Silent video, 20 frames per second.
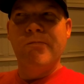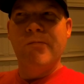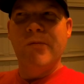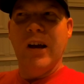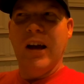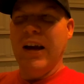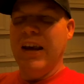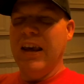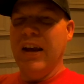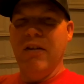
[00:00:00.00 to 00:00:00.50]

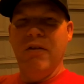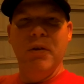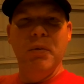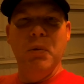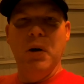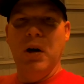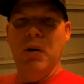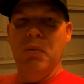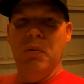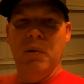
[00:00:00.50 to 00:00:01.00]
I can't
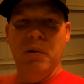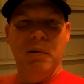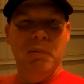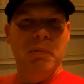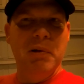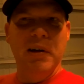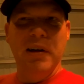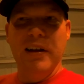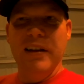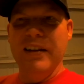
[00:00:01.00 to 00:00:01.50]
remember,
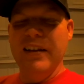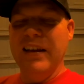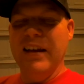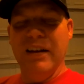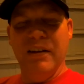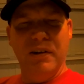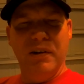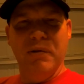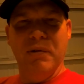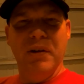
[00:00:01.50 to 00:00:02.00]
but yeah,
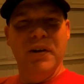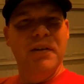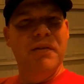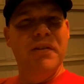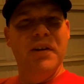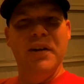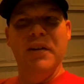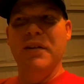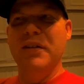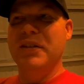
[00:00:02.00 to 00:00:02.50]
aren't one of
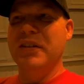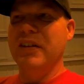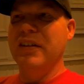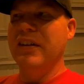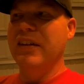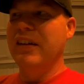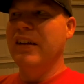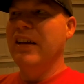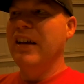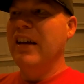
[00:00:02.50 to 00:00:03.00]
those
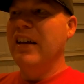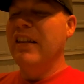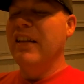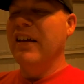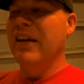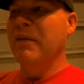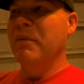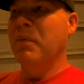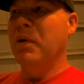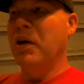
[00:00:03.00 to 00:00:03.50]

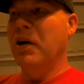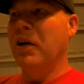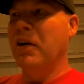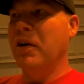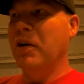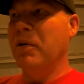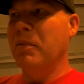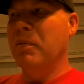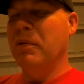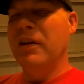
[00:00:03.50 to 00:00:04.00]
they bought
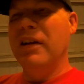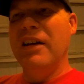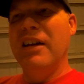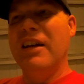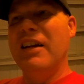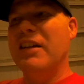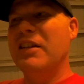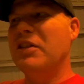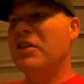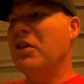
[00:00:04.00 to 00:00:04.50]
up?
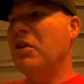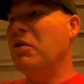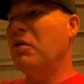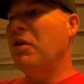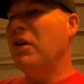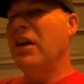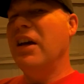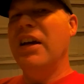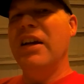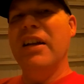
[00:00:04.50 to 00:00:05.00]
So
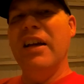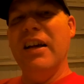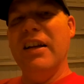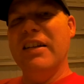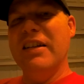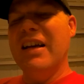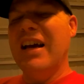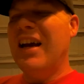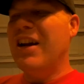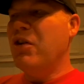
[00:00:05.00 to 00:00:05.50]

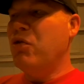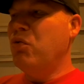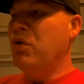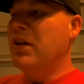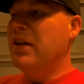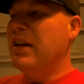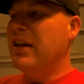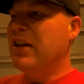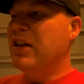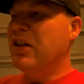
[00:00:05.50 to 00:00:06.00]
it's kind of
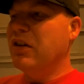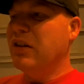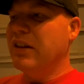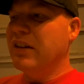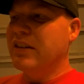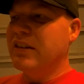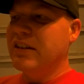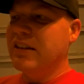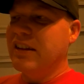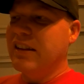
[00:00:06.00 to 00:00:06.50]

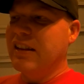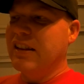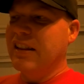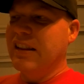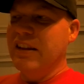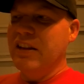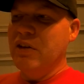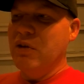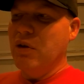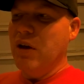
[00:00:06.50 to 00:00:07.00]
ridiculous.
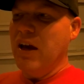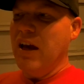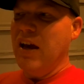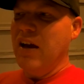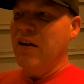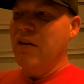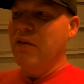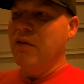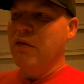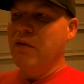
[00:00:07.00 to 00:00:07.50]
You
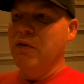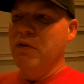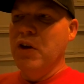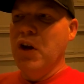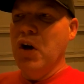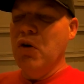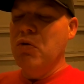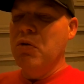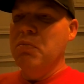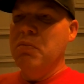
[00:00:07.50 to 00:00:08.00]
have
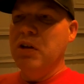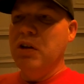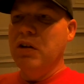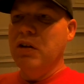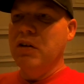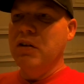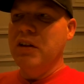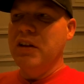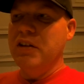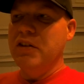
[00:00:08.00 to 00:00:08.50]
no
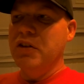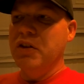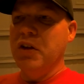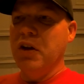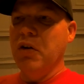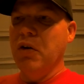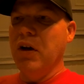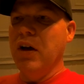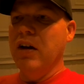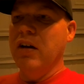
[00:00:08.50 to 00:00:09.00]
ability to
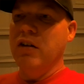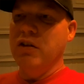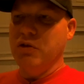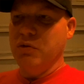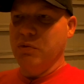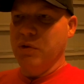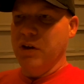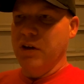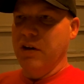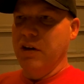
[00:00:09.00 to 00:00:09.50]
go
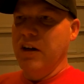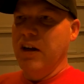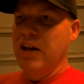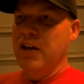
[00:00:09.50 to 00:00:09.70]
elsewhere.